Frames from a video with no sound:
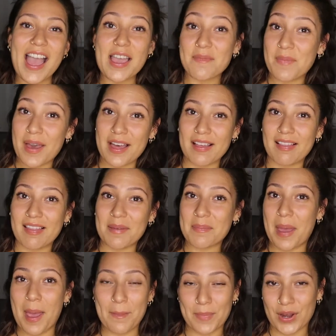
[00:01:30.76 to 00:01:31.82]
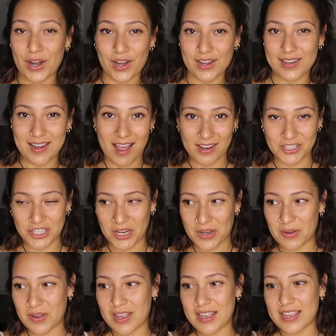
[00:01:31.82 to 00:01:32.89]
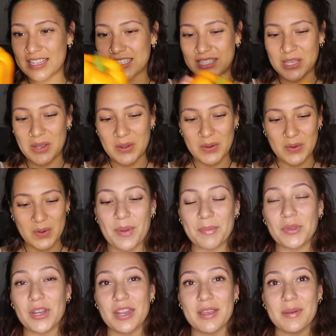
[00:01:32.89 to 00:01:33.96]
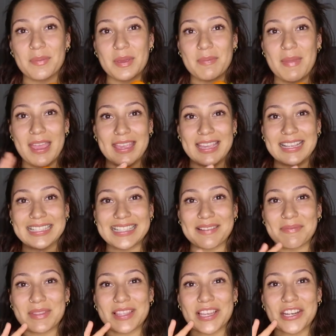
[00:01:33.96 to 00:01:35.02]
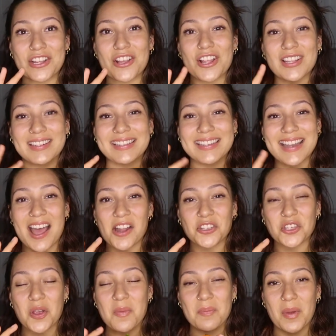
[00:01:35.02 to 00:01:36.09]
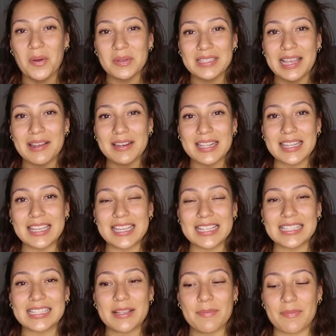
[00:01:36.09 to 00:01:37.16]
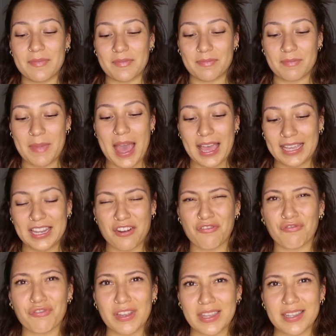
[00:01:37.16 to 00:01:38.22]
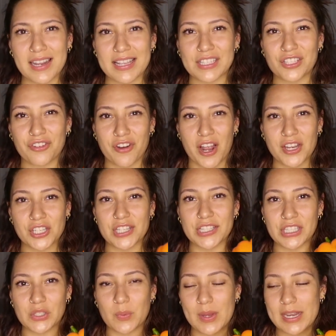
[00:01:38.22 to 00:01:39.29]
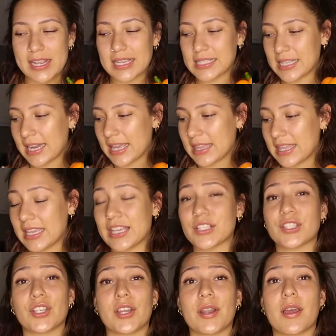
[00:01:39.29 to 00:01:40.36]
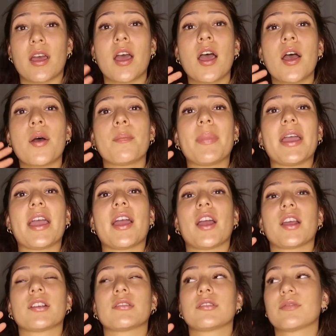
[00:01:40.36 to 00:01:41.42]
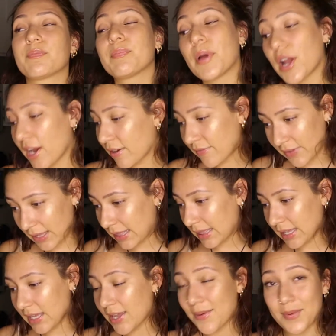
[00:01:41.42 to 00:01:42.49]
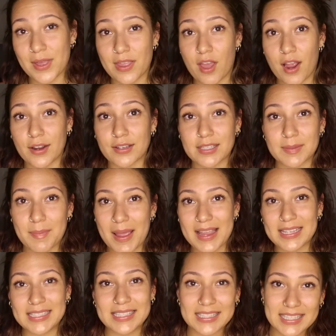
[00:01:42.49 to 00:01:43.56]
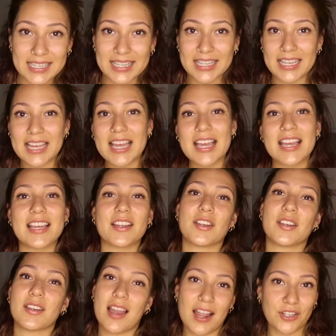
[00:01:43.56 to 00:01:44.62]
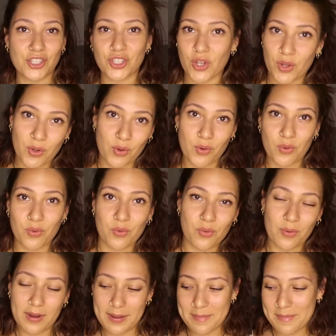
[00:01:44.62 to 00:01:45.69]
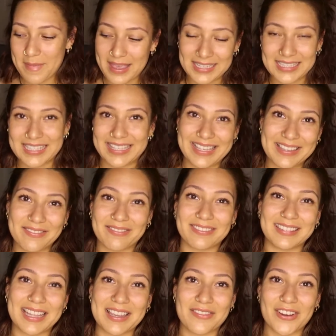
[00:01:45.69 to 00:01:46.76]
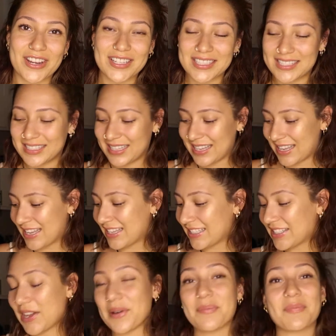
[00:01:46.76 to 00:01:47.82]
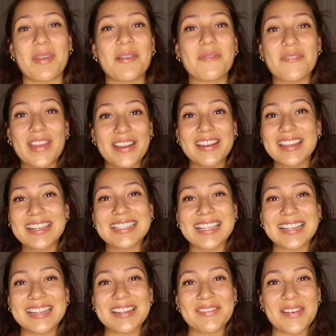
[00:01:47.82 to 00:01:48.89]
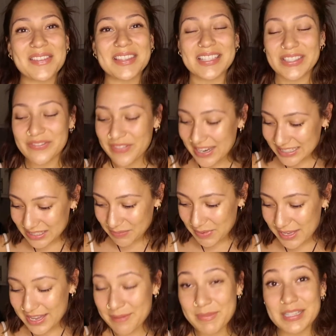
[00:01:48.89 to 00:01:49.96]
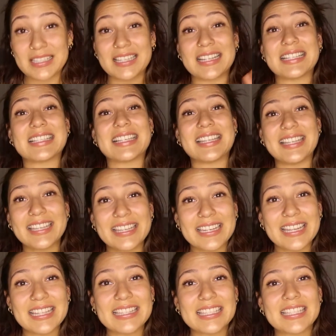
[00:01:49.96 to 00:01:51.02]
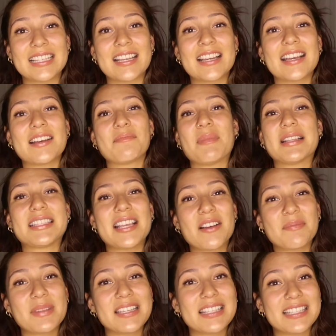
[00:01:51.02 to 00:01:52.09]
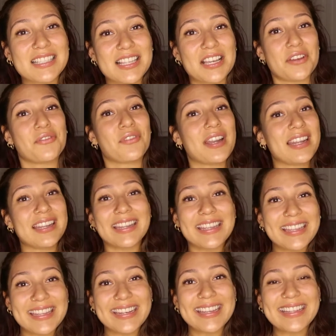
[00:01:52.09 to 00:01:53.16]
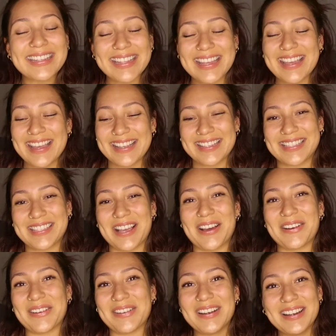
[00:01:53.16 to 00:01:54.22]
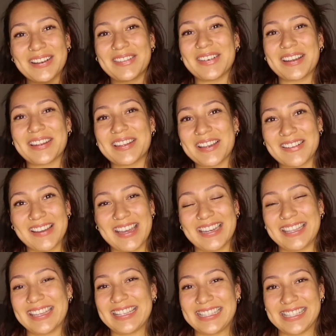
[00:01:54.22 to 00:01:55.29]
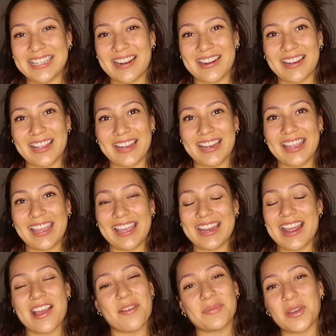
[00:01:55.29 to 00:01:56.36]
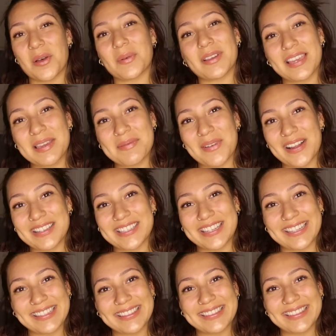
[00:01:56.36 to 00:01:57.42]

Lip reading: a bell pepper nacho. So I'm gonna be making some little nacho boats out of these to pack in a really nice crunch and sweetness that I think is gonna pair perfectly with our spicy nacho Mexican flavors. So I'm very excited about this recipe. I'm excited to eat it. My tummy's ready to eat it. So we're gonna go ahead and get started, and I hope y'all will keep watching.